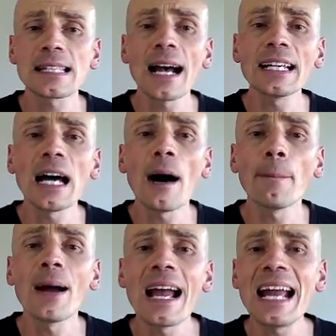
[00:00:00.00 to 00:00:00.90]
Sign
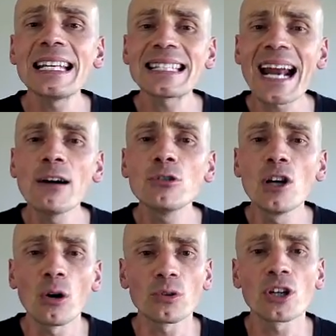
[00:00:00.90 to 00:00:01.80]
up and
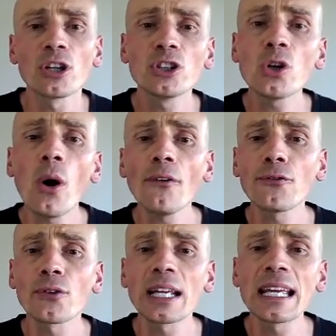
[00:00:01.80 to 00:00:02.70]
download
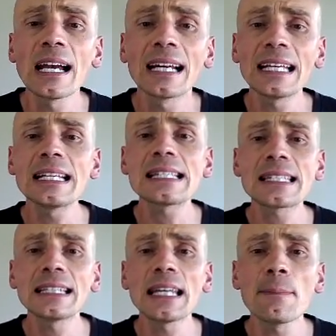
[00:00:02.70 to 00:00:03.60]
your free
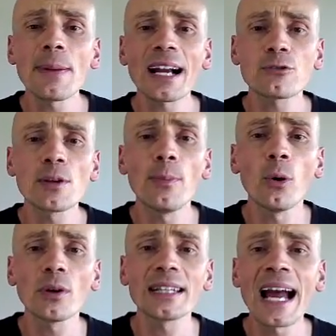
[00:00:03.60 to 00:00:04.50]
Instant Impact
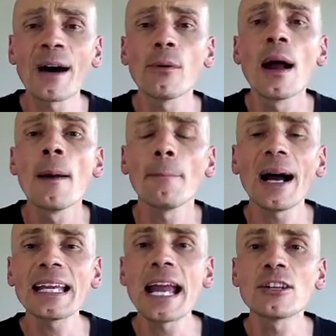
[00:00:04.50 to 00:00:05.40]
Report now
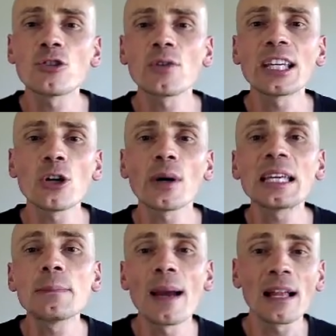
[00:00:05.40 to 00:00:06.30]
by entering your
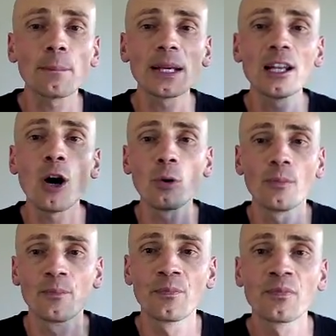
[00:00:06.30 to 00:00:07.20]
email
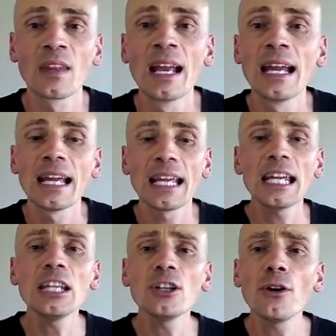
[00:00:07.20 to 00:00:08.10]
below.
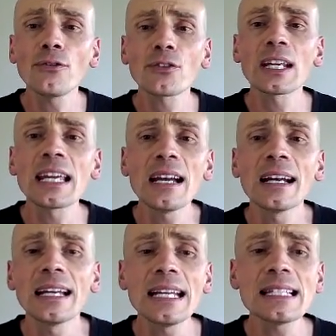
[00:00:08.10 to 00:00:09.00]
In your free
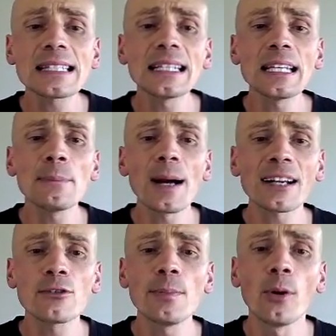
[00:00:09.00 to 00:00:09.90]
Instant
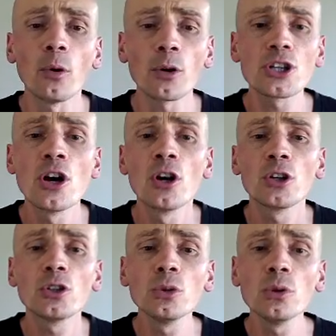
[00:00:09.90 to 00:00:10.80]
Impact Report,
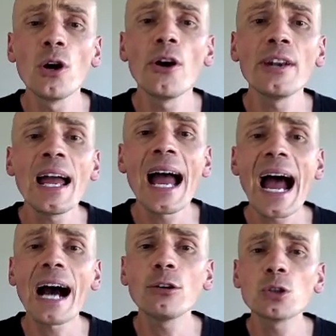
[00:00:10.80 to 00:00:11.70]
you learn
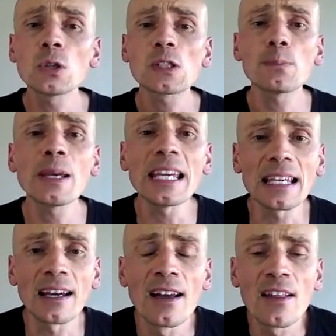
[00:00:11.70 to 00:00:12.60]
how to
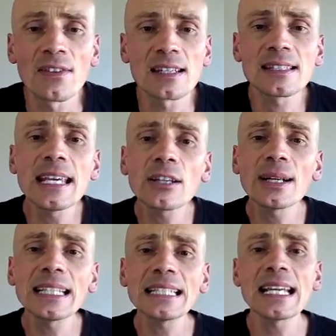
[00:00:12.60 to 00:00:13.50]
speak the
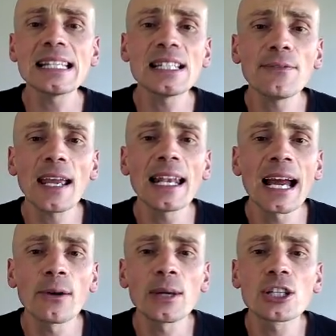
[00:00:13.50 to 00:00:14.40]
secret intensive care
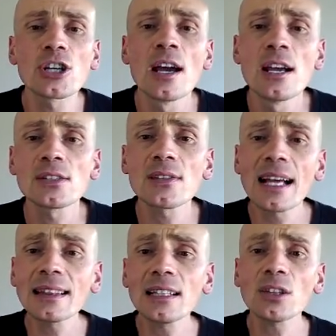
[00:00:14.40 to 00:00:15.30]
language so
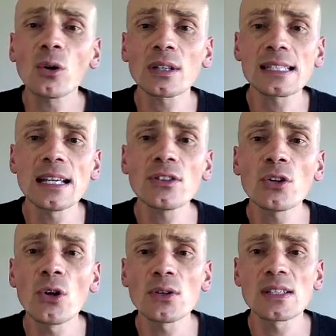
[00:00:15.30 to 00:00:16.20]
that the doctors and
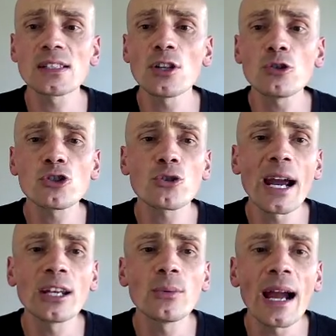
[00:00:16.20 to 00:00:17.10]
the nurses know
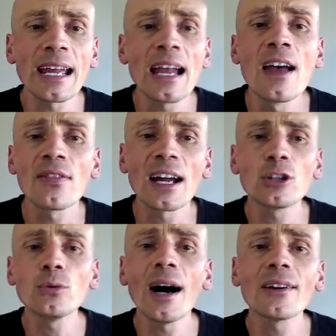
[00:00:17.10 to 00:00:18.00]
straight away
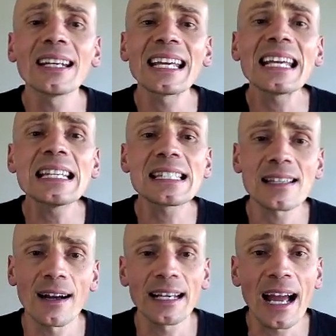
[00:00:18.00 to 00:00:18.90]
that you are an
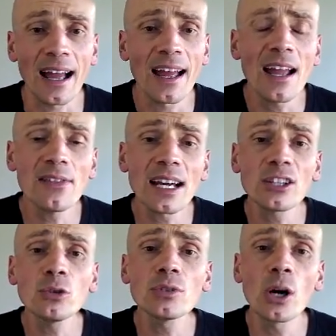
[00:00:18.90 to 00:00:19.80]
insider and
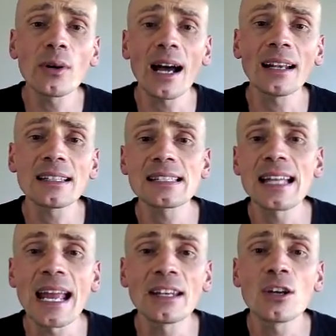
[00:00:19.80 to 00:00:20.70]
that you know and
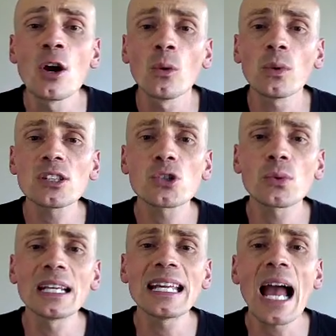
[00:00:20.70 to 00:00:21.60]
understand what's
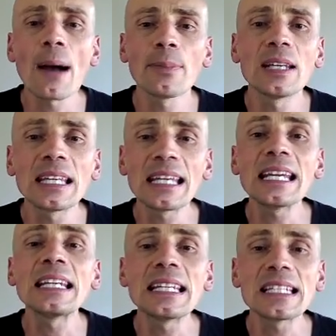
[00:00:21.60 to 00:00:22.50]
really happening
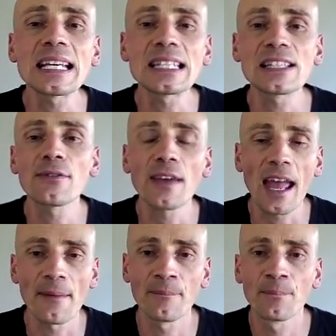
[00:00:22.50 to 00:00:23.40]
in intensive
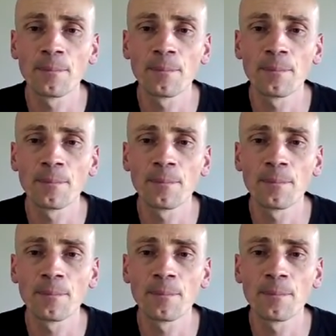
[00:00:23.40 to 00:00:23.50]
care.